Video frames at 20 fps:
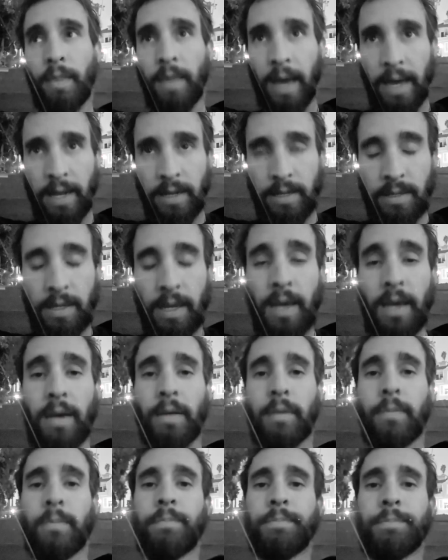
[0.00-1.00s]
That
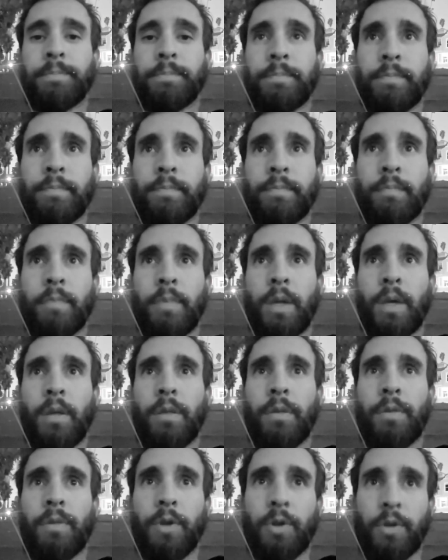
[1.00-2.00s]
said,
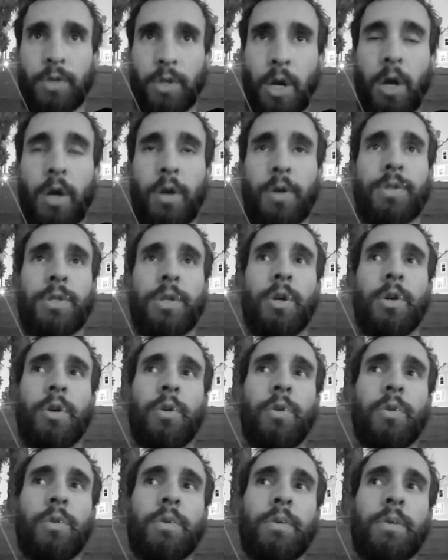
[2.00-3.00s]
there's
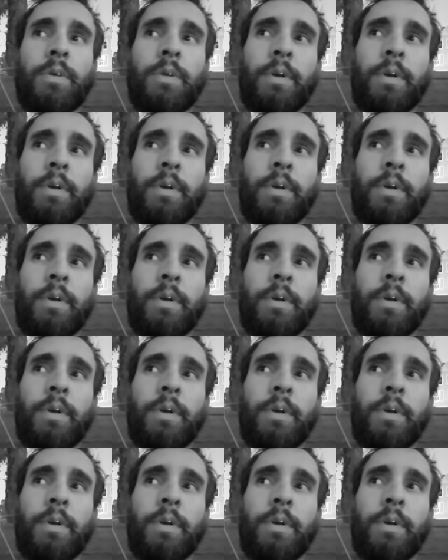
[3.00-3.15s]
also